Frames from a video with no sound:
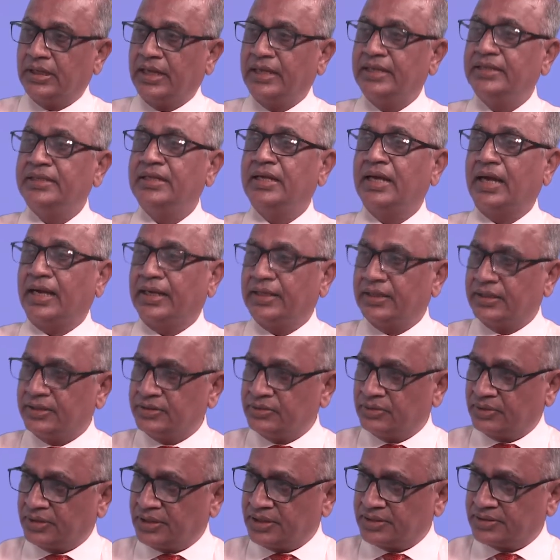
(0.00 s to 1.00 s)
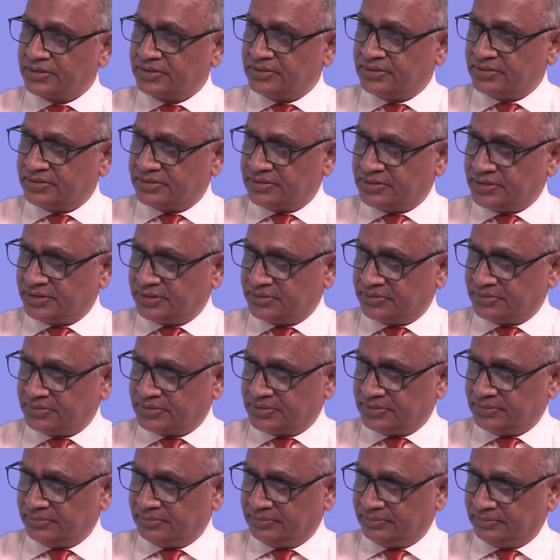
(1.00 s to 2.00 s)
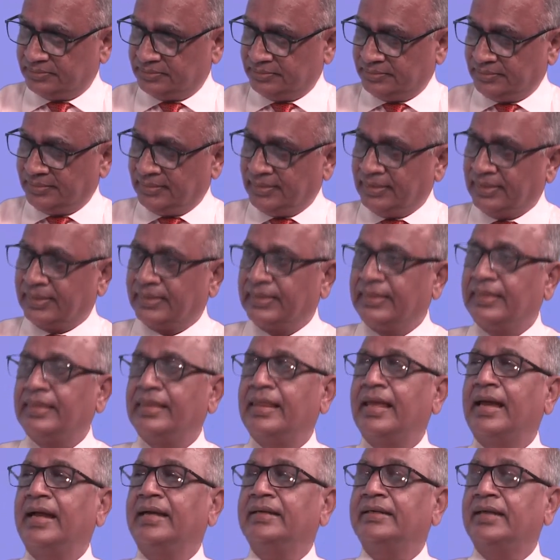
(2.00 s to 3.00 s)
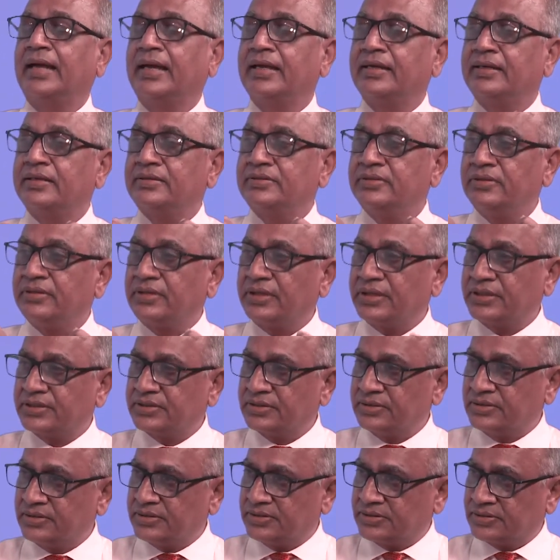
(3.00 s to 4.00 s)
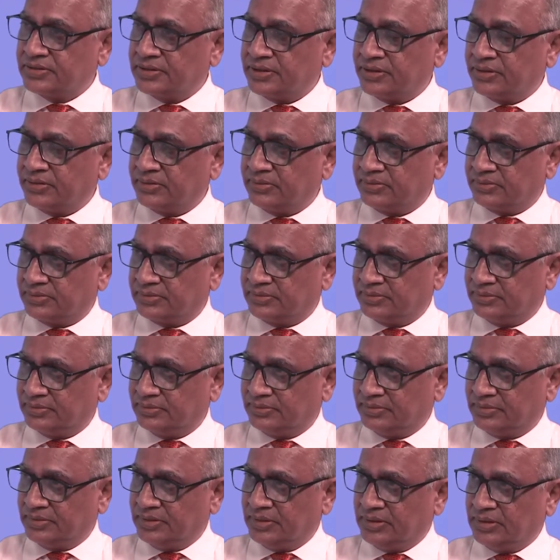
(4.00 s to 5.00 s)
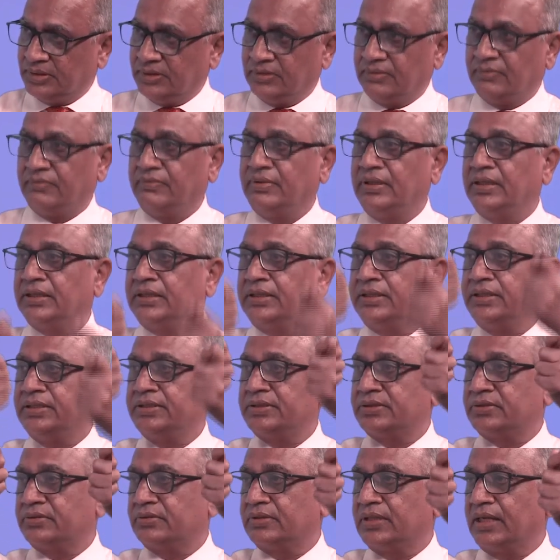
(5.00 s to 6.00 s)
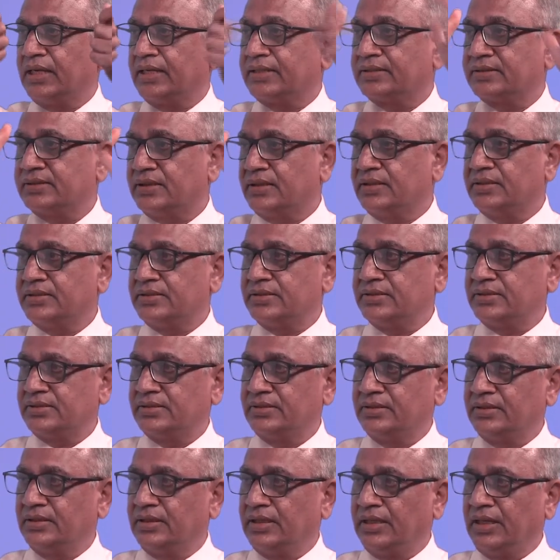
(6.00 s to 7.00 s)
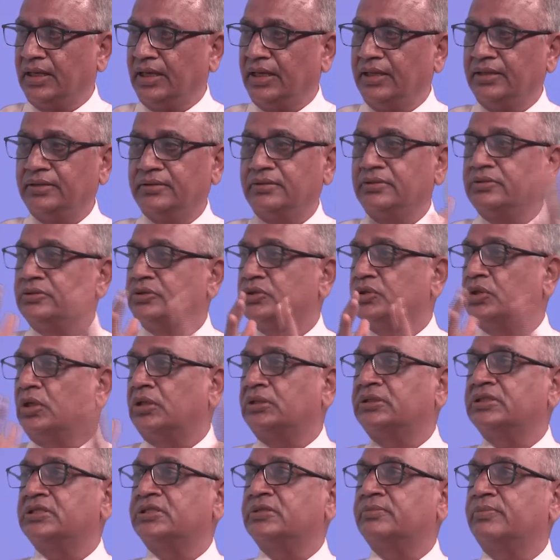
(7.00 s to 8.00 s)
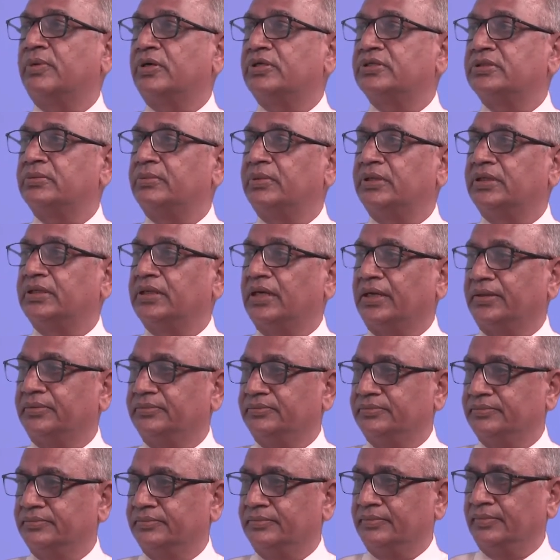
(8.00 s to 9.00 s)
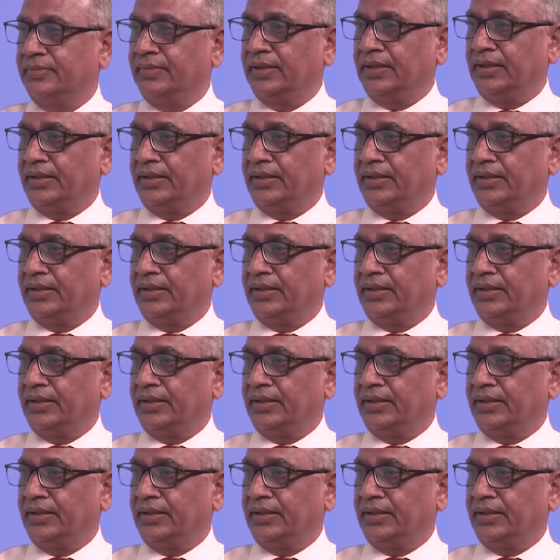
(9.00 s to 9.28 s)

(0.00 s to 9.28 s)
any higher education institution, that higher education institute will reach to the excellence in shortest possible time.